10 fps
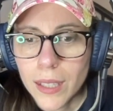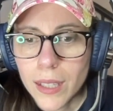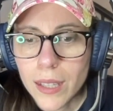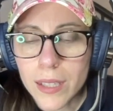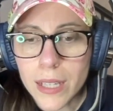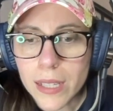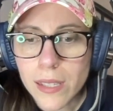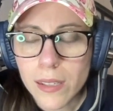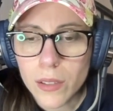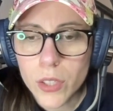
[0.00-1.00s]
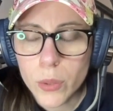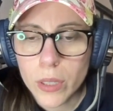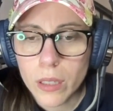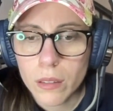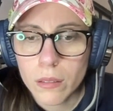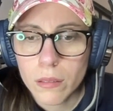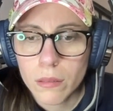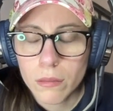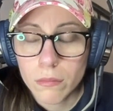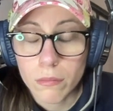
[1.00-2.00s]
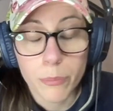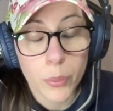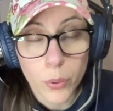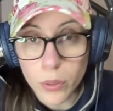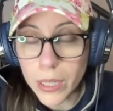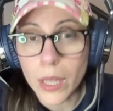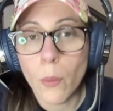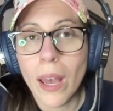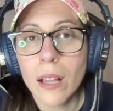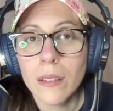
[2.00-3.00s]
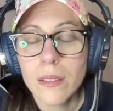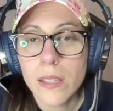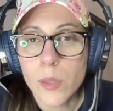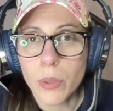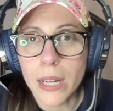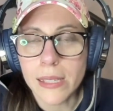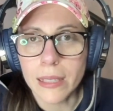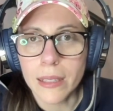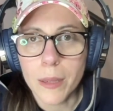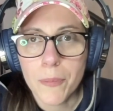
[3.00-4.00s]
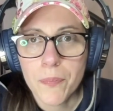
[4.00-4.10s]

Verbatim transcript: The Knicks are doing pretty well, surprisingly.